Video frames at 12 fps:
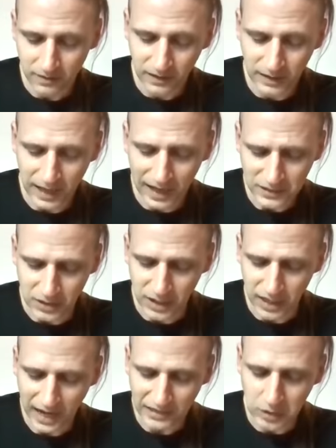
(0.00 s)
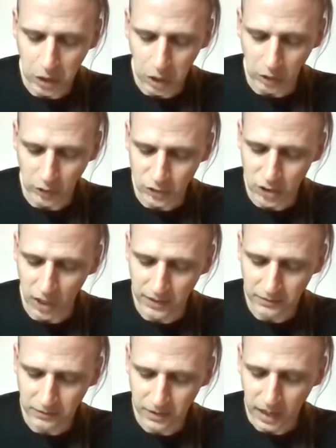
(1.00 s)
The latter had collars
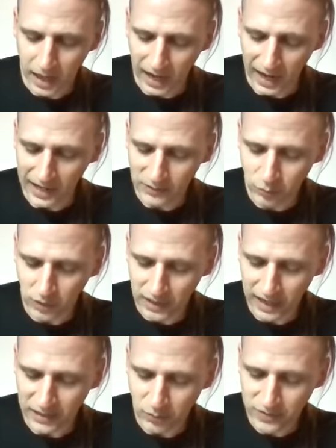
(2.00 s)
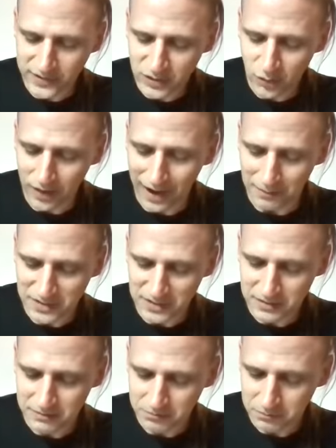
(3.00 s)
on and were led with
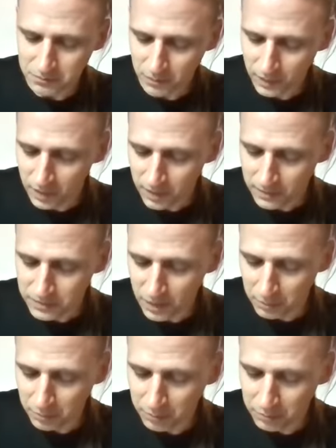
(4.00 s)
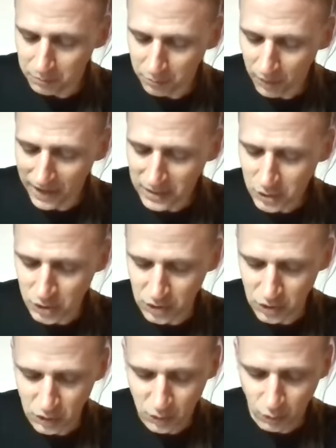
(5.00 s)
straps. The
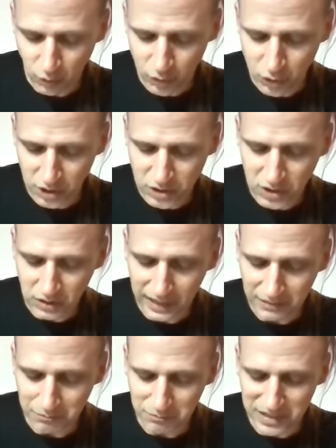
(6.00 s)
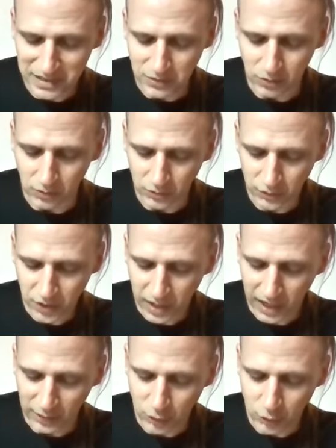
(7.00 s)
Bratches were just like beagles
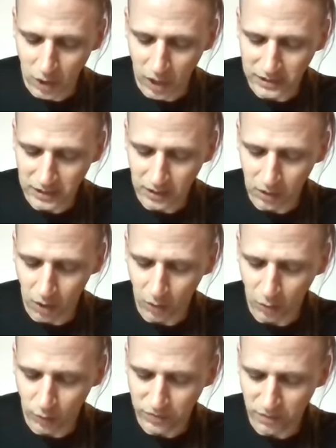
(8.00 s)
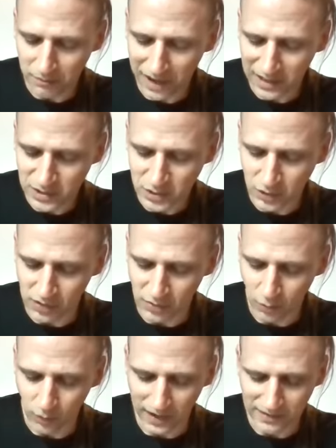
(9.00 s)
and trotted along with the master
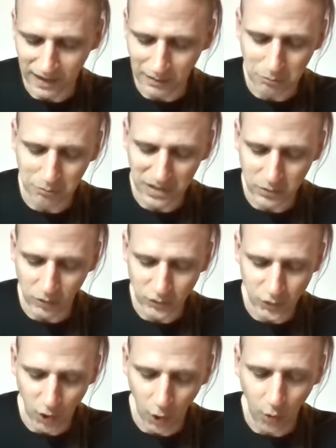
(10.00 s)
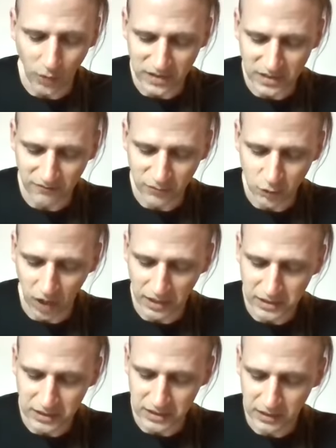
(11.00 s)
in the way that beagles always have
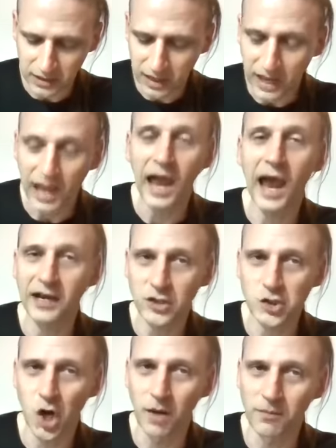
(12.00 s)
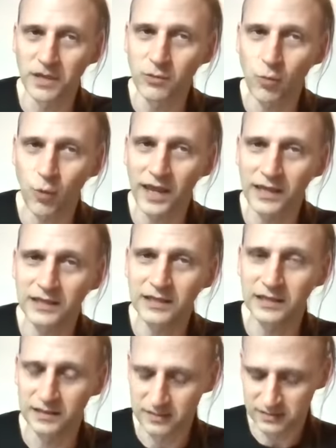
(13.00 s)
trotted, and a charming way it
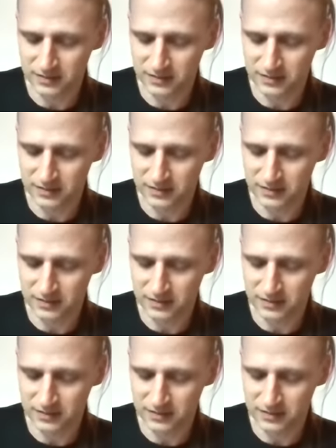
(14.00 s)
is.